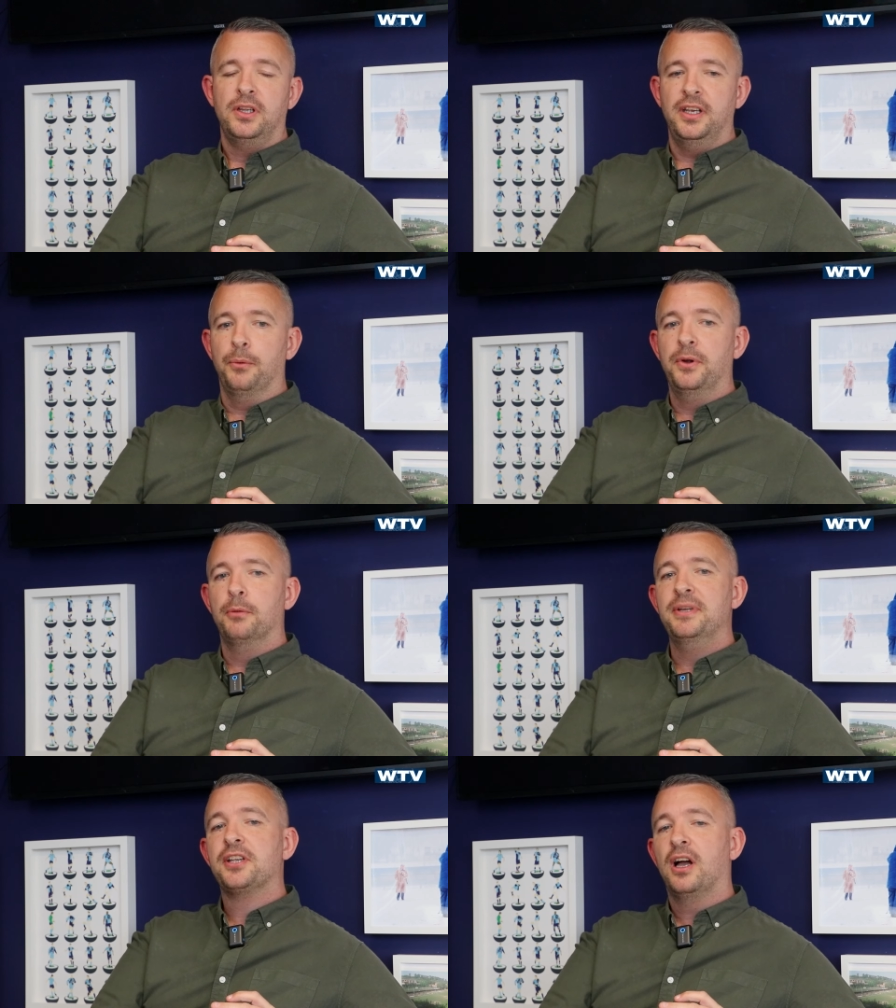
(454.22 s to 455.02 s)
you know, we've
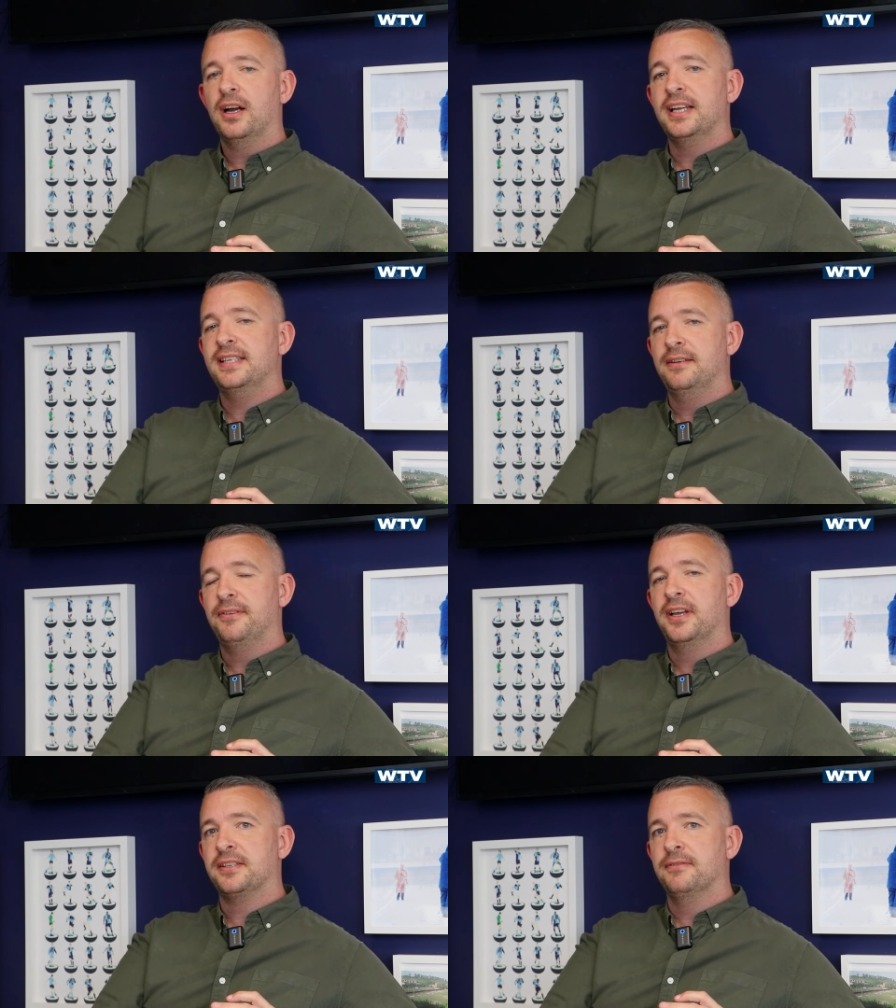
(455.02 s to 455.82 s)
got to be targeted
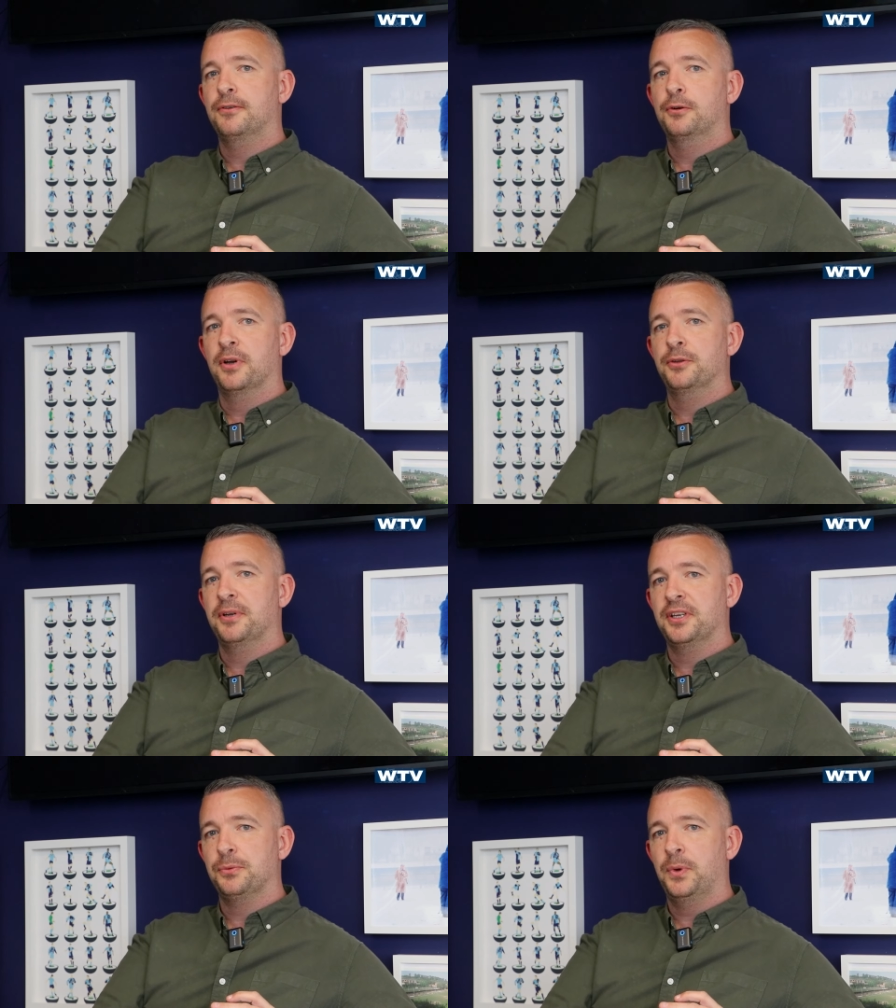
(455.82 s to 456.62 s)
first and foremost
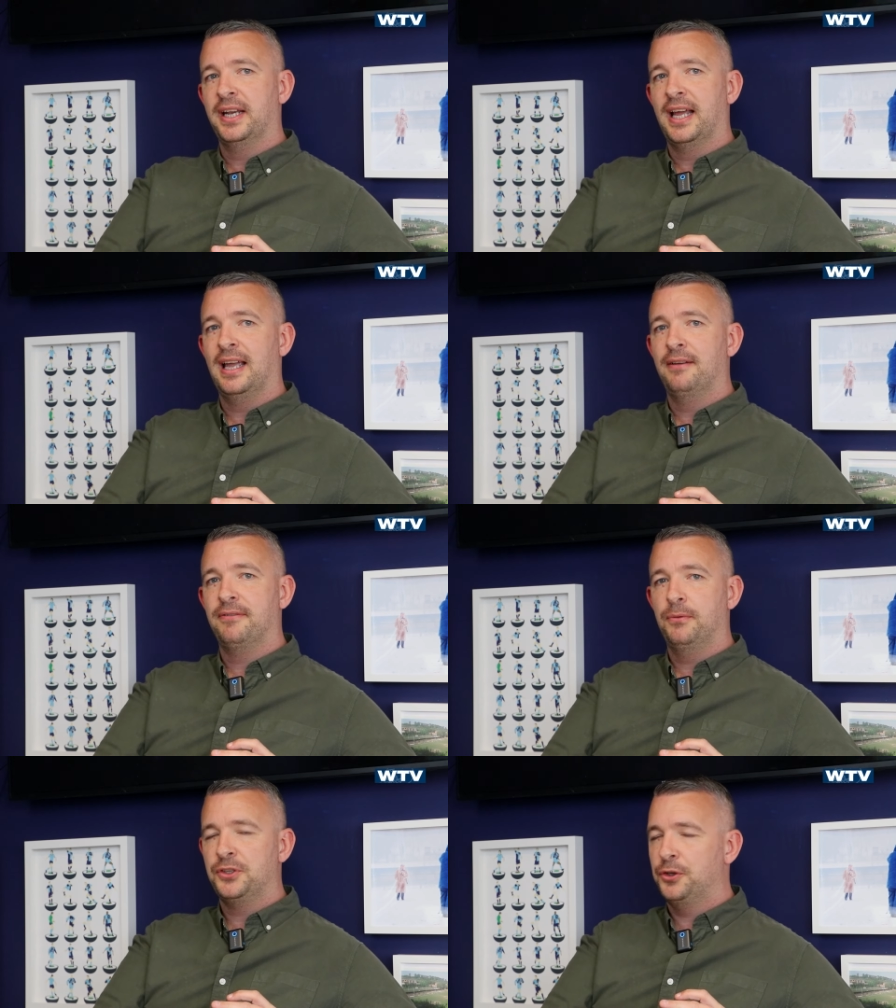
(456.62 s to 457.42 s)
because we're going to
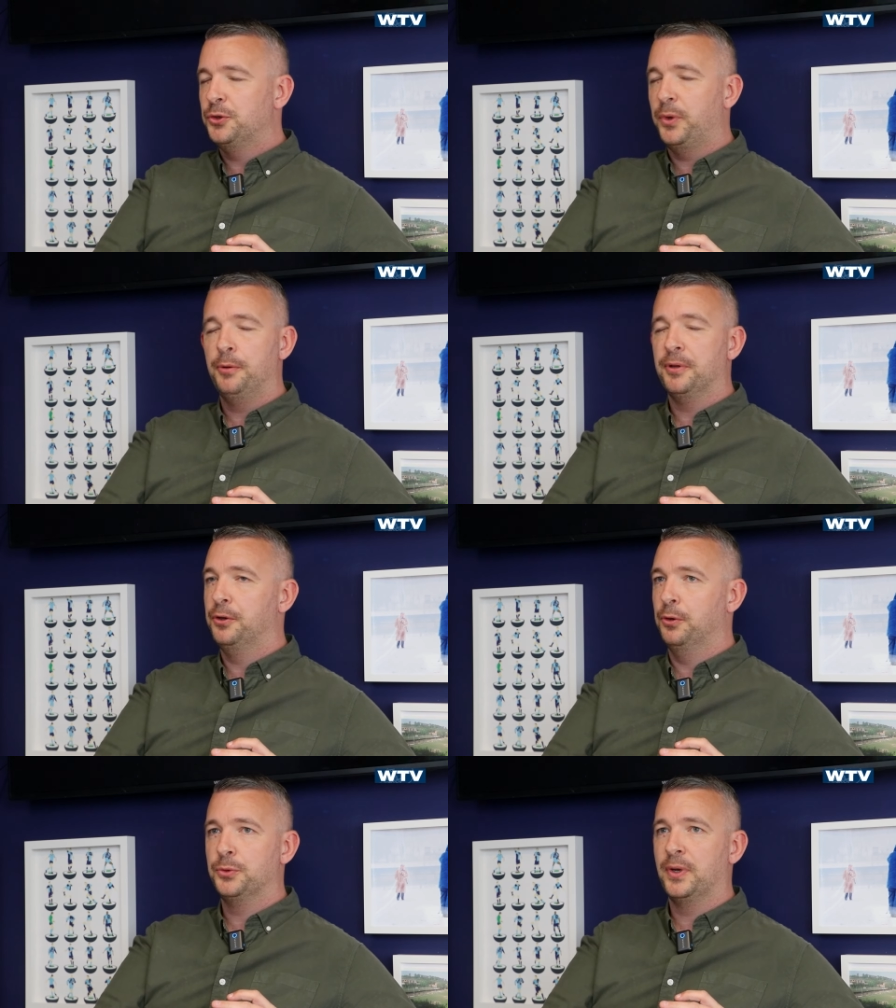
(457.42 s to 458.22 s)
have, as soon as we open
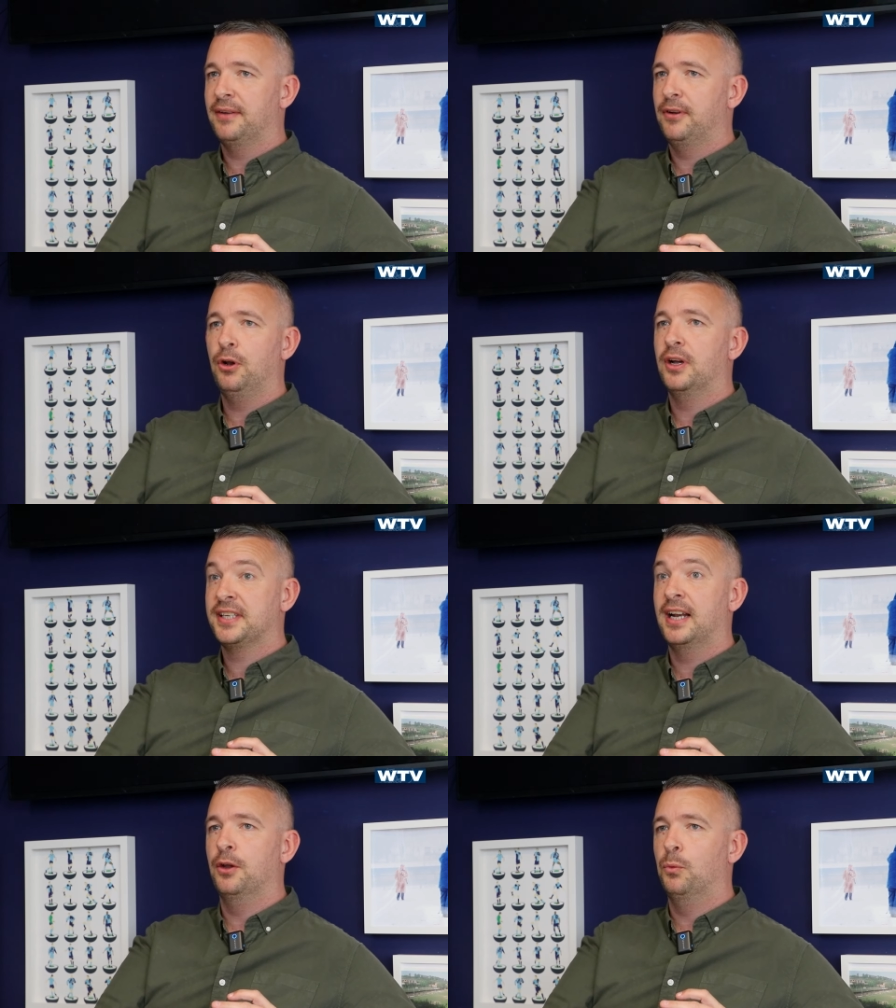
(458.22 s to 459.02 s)
the doors, we're going to have a lot of
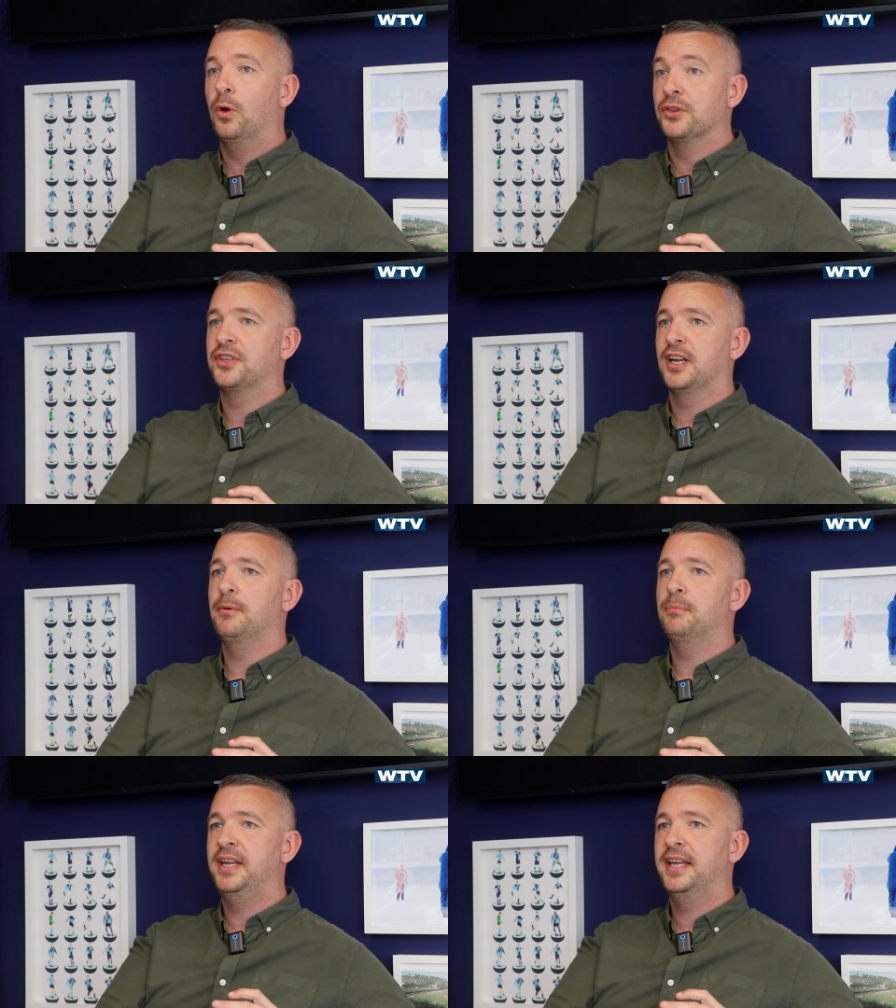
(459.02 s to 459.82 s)
talent that wants to
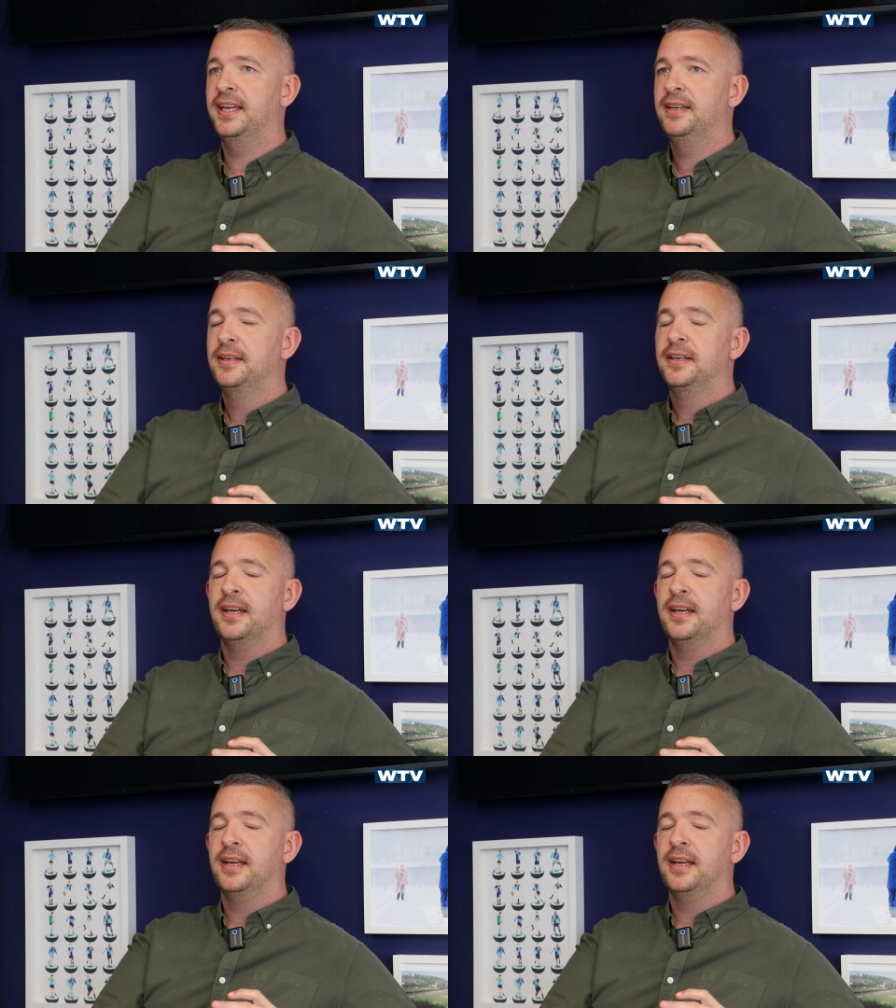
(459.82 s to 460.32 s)
come and be here.